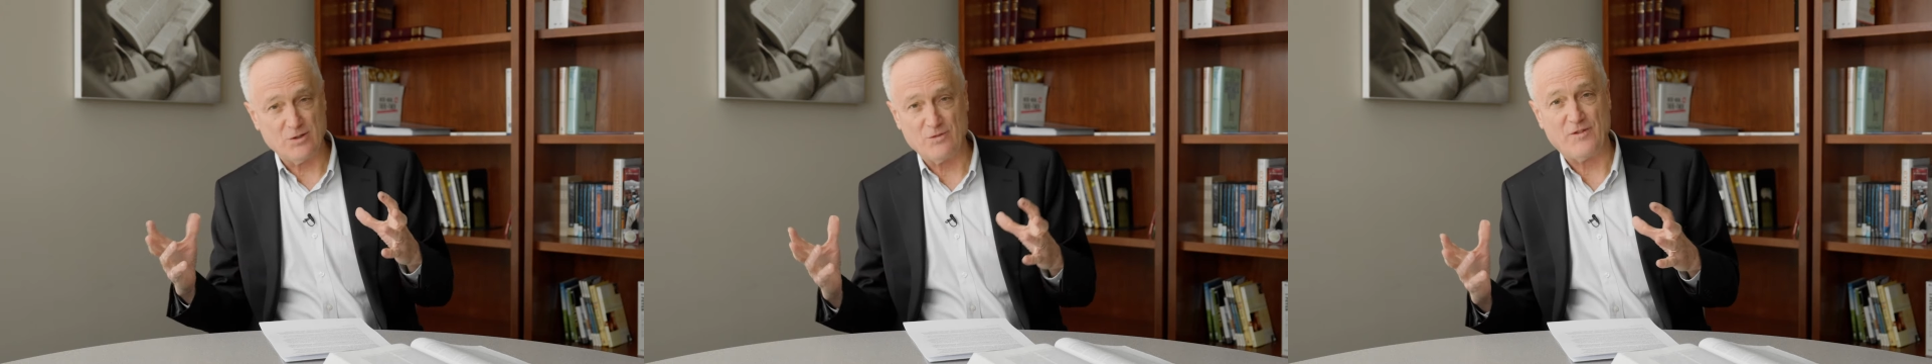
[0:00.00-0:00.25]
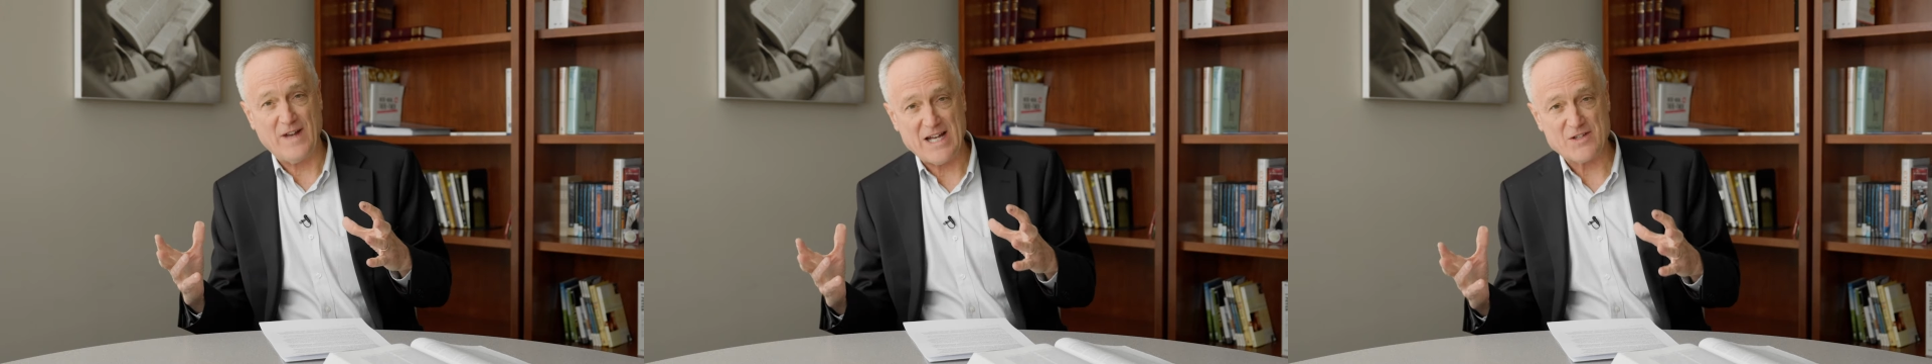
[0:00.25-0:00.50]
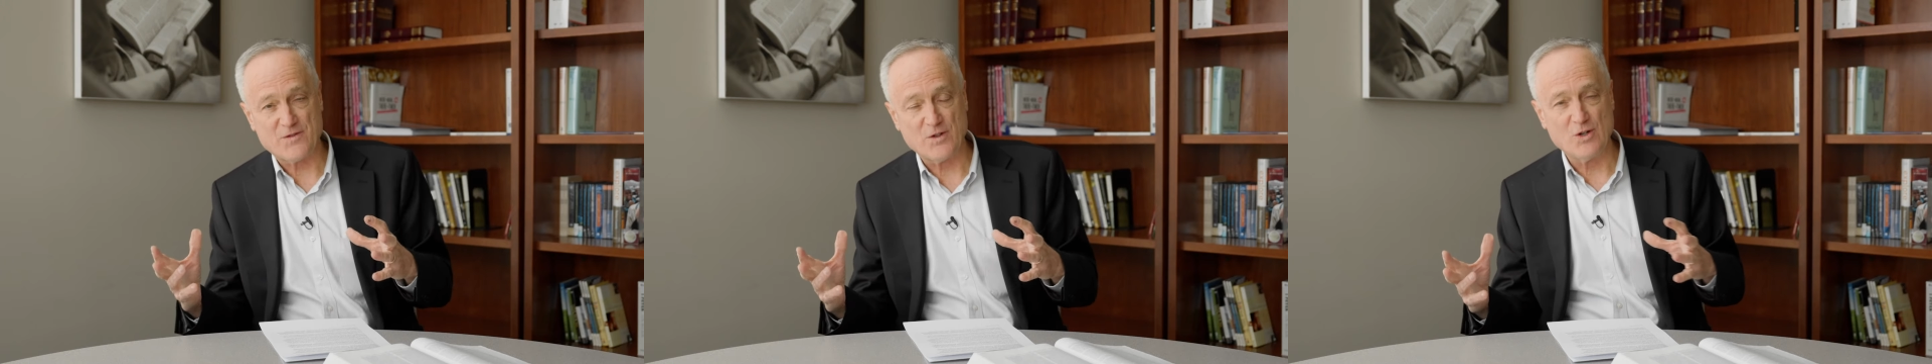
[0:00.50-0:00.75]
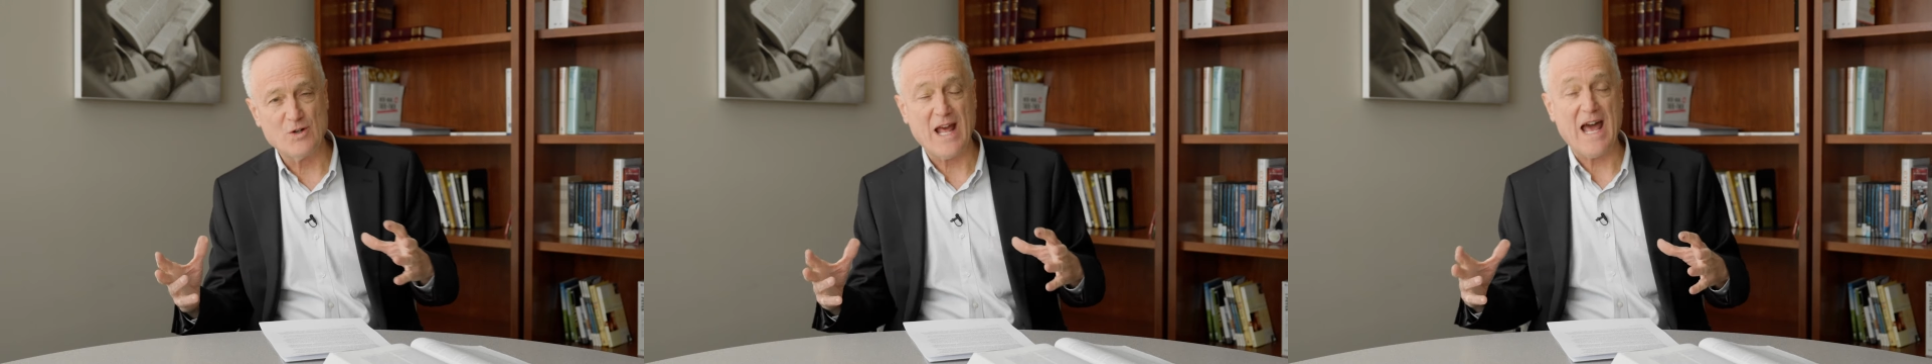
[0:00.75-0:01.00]
do fast
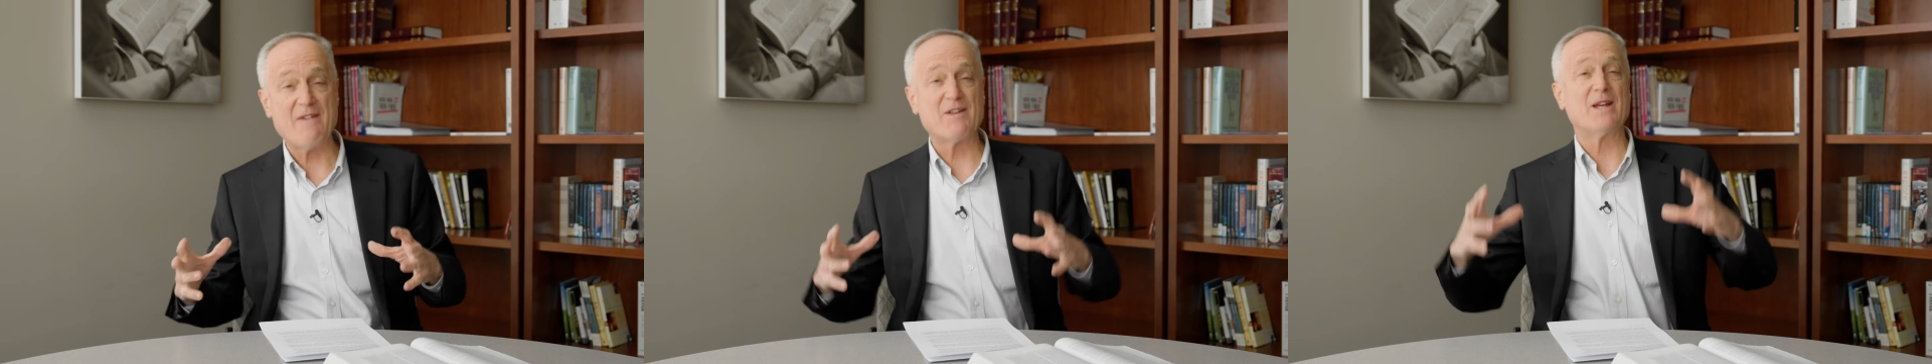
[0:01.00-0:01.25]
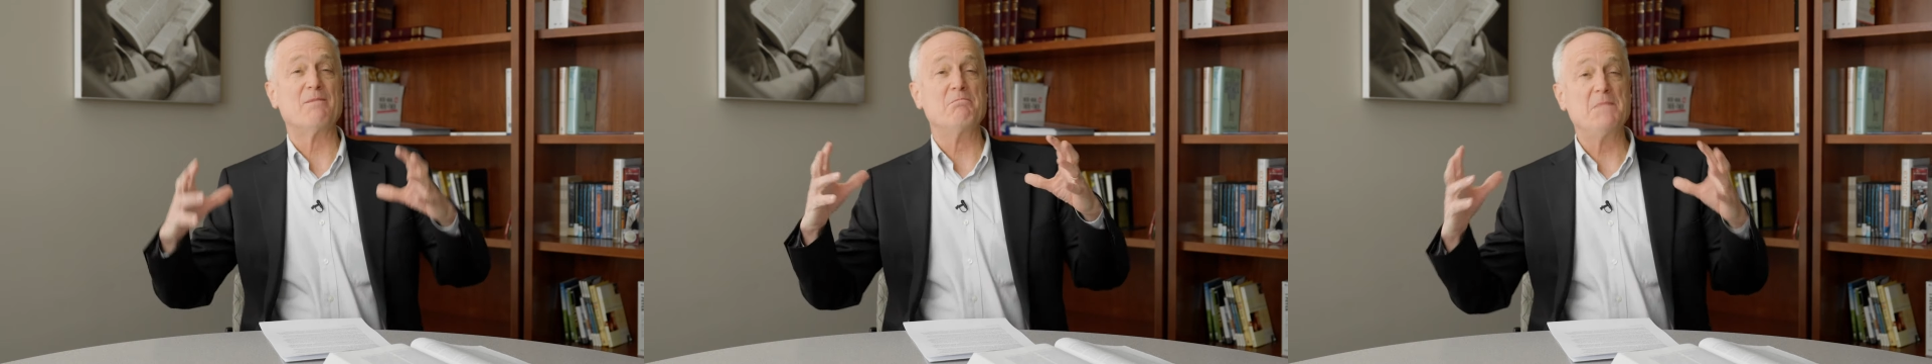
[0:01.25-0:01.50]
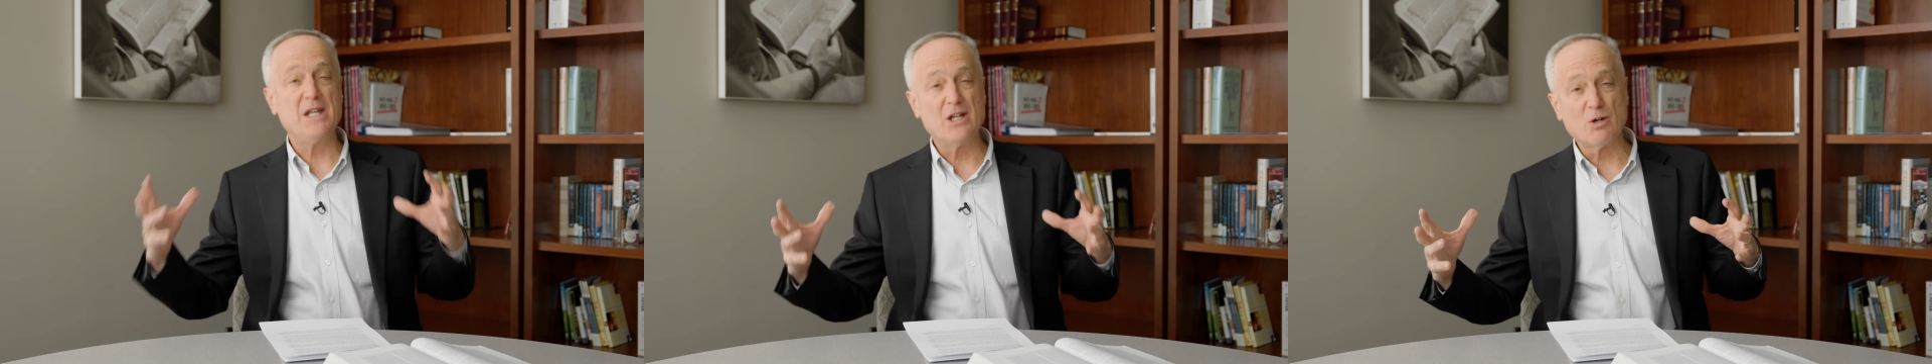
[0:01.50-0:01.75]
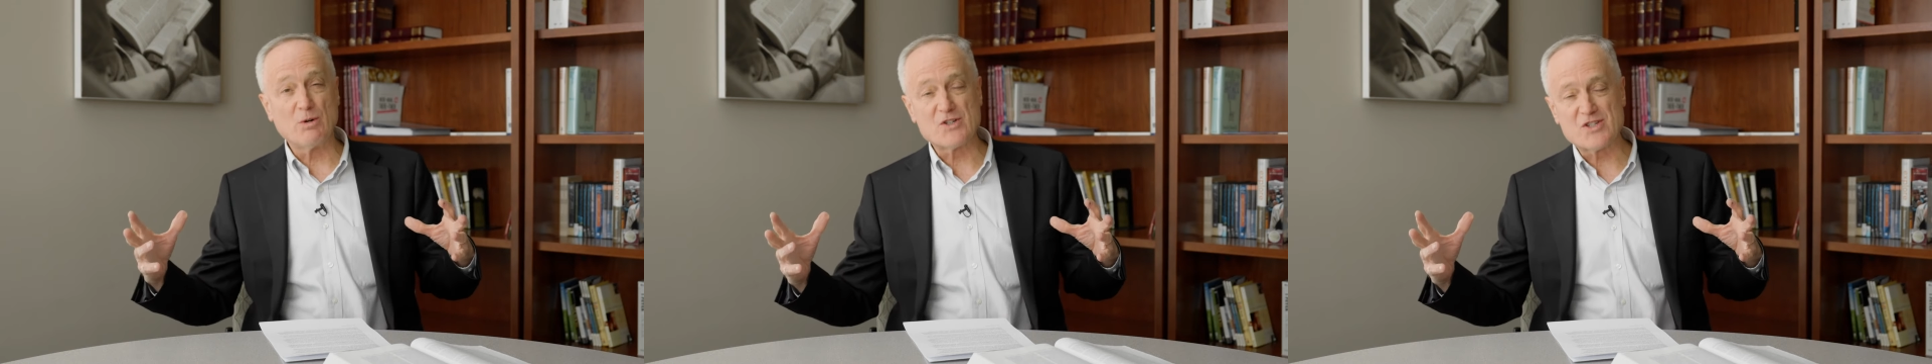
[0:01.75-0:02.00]
food, having a
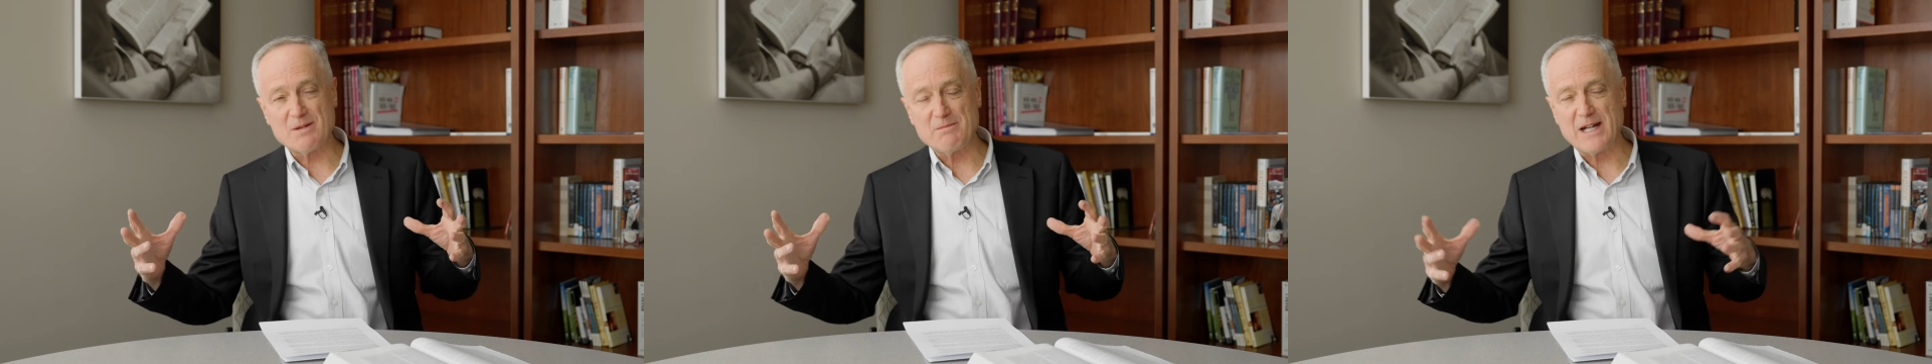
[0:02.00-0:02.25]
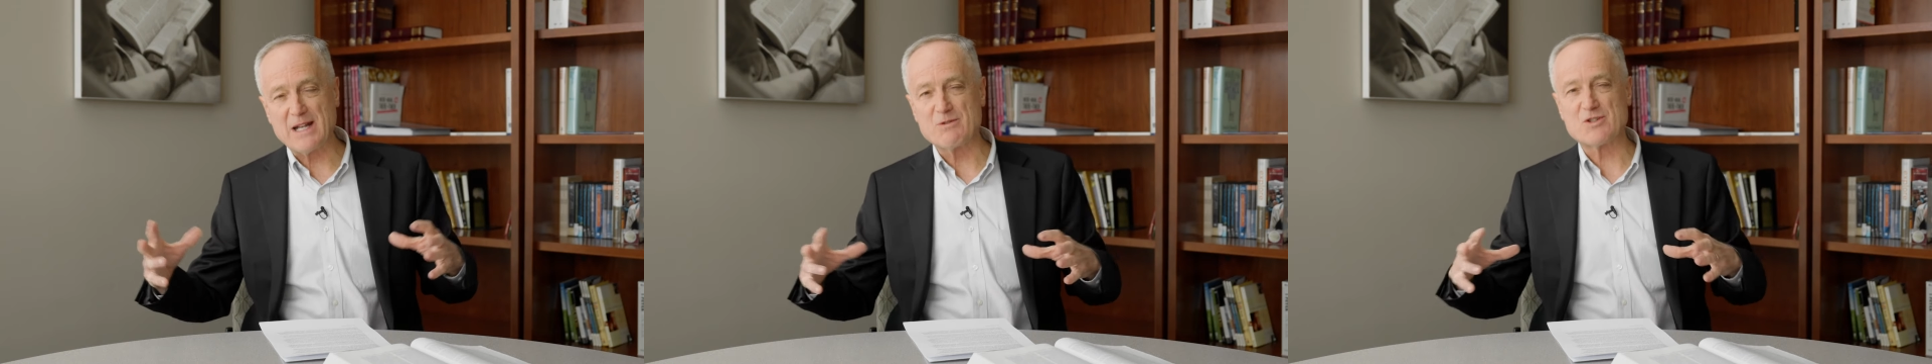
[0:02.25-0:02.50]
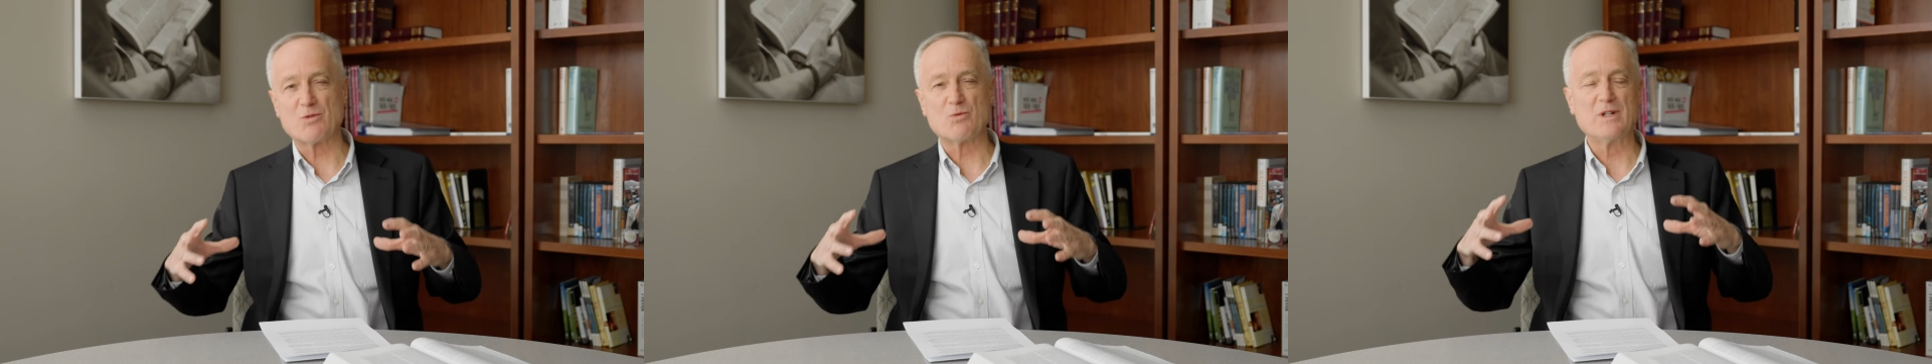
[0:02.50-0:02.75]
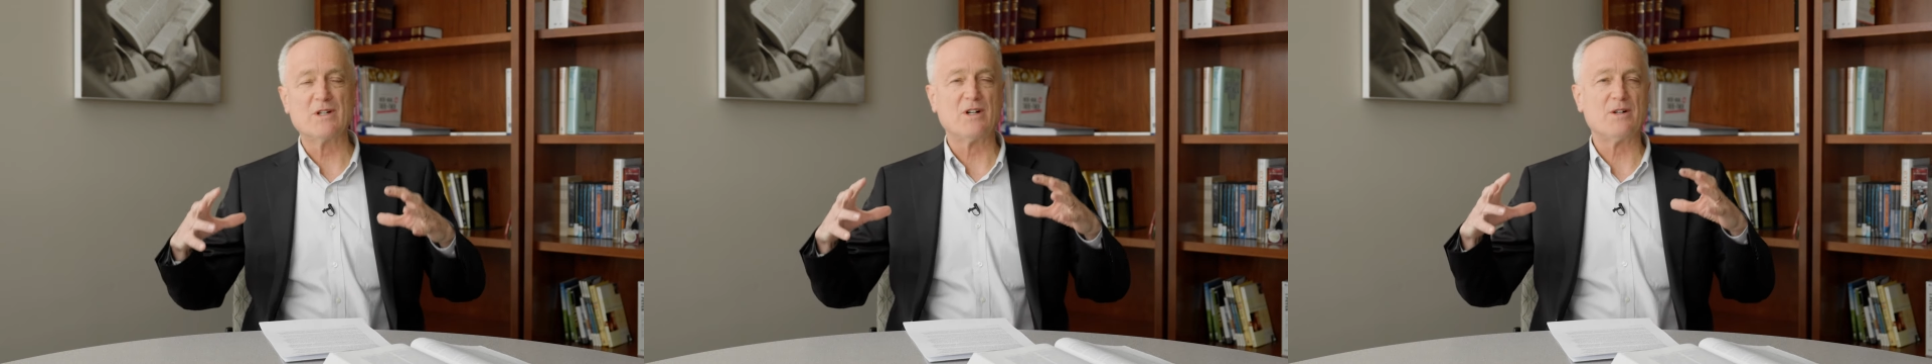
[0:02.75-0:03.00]
meal with somebody was a
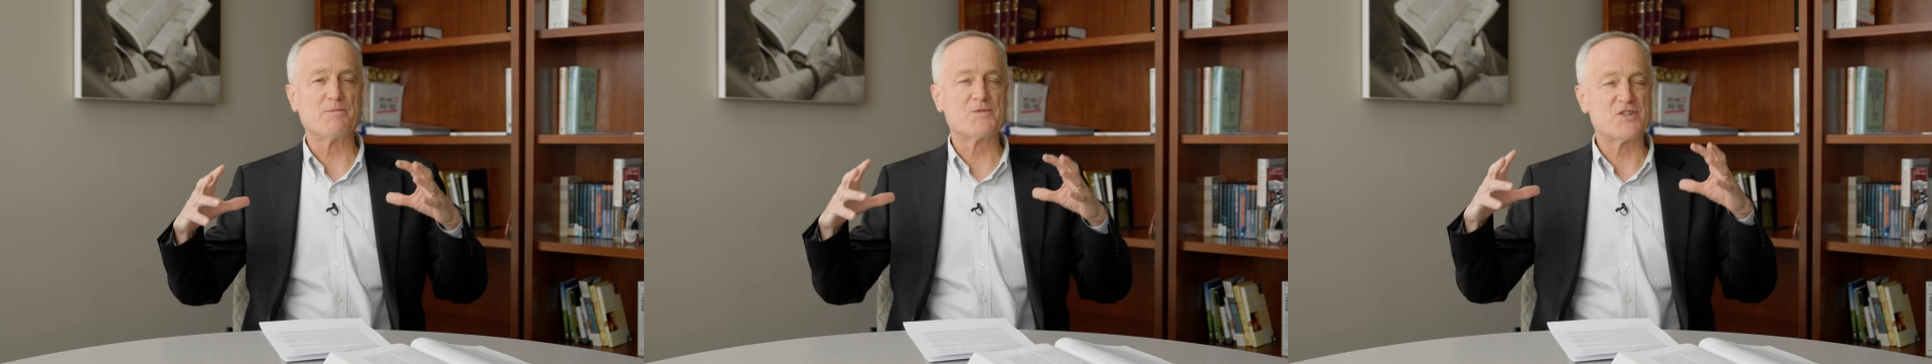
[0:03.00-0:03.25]
real